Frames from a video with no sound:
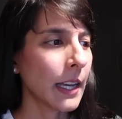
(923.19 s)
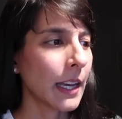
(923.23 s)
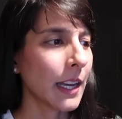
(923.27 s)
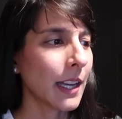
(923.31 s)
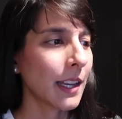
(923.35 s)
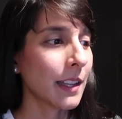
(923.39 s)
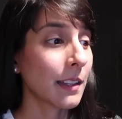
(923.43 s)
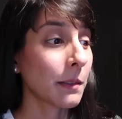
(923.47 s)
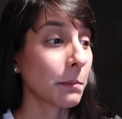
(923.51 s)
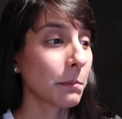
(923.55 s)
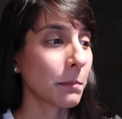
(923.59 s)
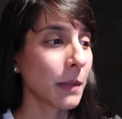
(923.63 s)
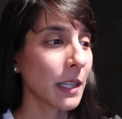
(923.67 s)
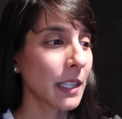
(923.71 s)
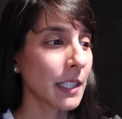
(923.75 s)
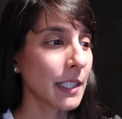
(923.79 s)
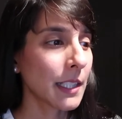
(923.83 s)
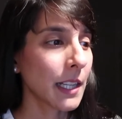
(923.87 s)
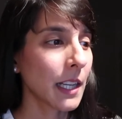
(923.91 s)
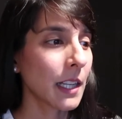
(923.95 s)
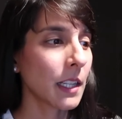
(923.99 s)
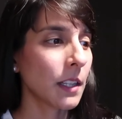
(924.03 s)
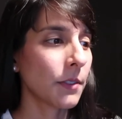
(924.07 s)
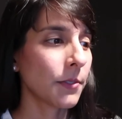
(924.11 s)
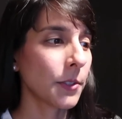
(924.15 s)
And
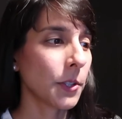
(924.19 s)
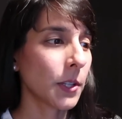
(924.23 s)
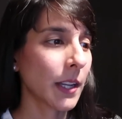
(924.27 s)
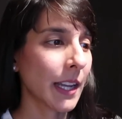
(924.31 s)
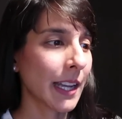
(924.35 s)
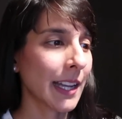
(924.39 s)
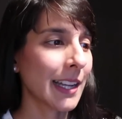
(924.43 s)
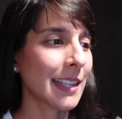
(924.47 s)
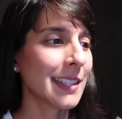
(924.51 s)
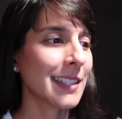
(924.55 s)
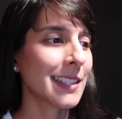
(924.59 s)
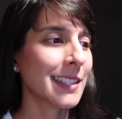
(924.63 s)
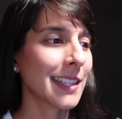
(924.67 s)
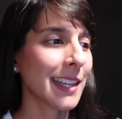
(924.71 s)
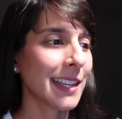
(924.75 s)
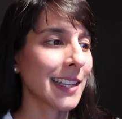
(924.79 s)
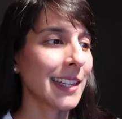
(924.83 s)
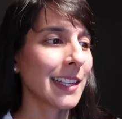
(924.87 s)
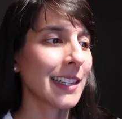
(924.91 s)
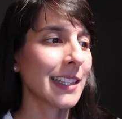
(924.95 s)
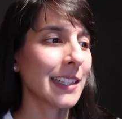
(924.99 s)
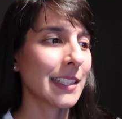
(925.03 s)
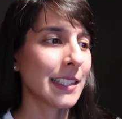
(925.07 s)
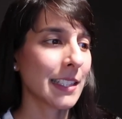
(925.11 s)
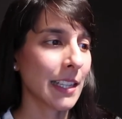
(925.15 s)
meditate if you can,
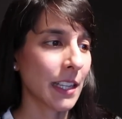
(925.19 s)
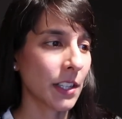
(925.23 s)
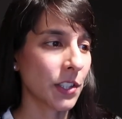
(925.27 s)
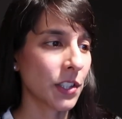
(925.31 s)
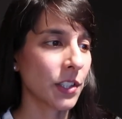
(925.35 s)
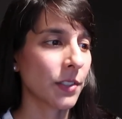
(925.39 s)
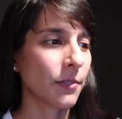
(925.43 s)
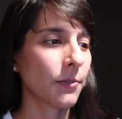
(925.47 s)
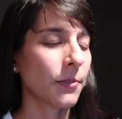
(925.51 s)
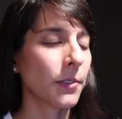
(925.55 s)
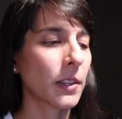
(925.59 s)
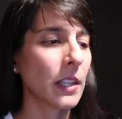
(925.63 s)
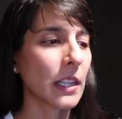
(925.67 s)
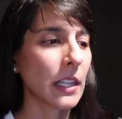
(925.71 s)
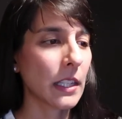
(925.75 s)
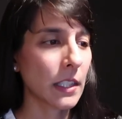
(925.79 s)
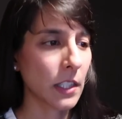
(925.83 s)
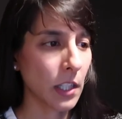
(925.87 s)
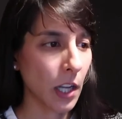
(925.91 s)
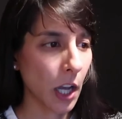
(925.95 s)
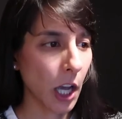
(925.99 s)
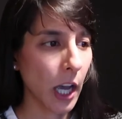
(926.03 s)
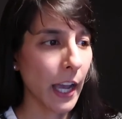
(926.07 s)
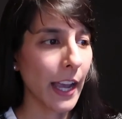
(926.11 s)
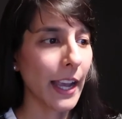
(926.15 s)
setting an intention for the
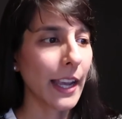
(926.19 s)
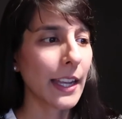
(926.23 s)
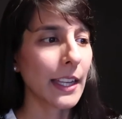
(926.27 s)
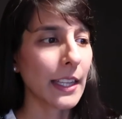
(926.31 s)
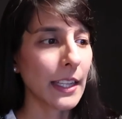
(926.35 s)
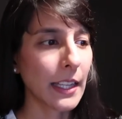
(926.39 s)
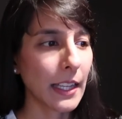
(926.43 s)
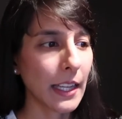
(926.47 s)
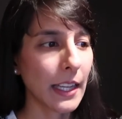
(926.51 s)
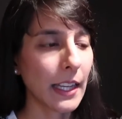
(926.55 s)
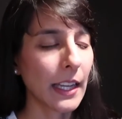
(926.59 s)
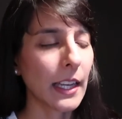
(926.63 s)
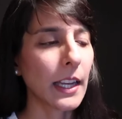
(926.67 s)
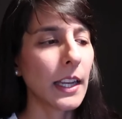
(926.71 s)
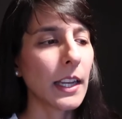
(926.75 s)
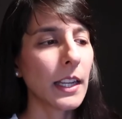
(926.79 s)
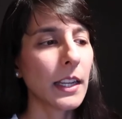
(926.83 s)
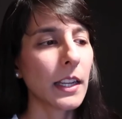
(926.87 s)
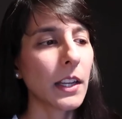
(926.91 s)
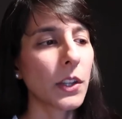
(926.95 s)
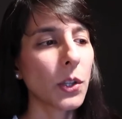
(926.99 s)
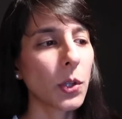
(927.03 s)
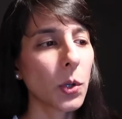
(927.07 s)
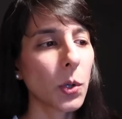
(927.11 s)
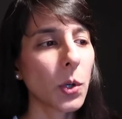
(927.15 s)
entire year.
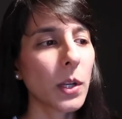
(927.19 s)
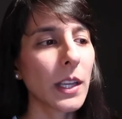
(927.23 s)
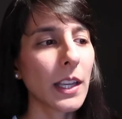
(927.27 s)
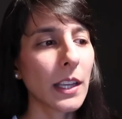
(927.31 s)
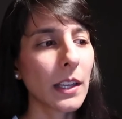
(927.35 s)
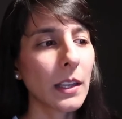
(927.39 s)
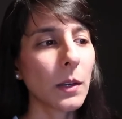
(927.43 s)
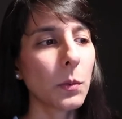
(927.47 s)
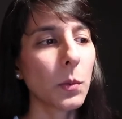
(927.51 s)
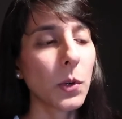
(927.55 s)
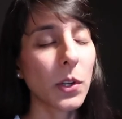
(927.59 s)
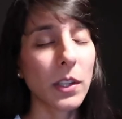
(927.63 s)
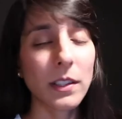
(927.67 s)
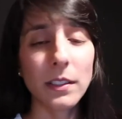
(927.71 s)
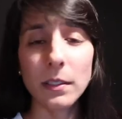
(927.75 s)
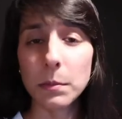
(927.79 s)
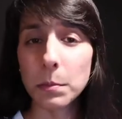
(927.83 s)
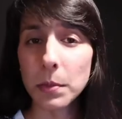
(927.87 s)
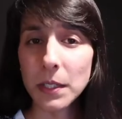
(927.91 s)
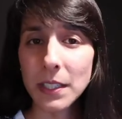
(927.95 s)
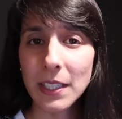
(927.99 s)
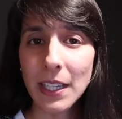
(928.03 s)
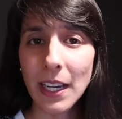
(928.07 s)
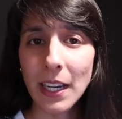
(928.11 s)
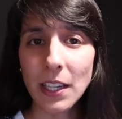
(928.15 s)
Now, your key word is
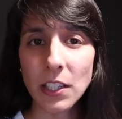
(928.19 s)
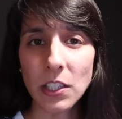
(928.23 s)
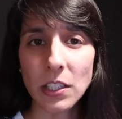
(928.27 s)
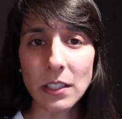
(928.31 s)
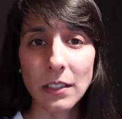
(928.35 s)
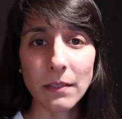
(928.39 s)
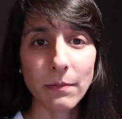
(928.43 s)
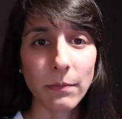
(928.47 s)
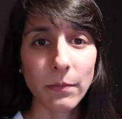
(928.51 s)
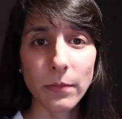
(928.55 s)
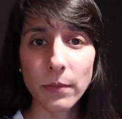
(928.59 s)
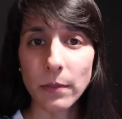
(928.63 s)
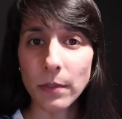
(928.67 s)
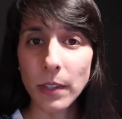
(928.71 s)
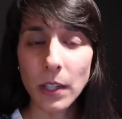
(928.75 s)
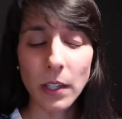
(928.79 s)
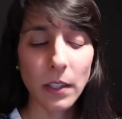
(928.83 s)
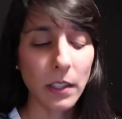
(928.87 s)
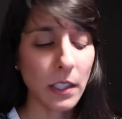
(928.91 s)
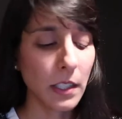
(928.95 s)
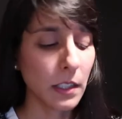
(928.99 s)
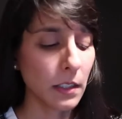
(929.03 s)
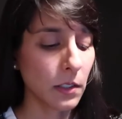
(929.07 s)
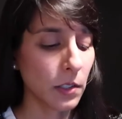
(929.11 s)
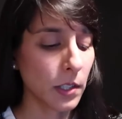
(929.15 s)
protection.
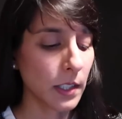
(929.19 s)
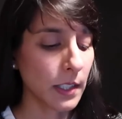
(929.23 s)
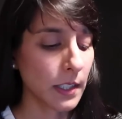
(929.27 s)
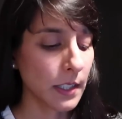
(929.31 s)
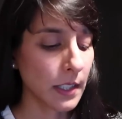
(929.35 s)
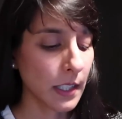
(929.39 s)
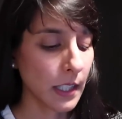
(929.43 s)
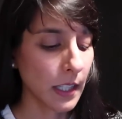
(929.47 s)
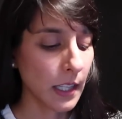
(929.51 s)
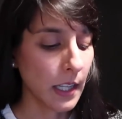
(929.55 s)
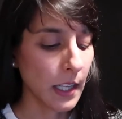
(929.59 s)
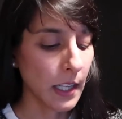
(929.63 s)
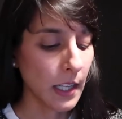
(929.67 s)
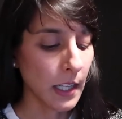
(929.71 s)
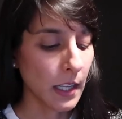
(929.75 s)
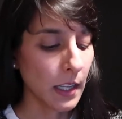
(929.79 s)
Very interesting.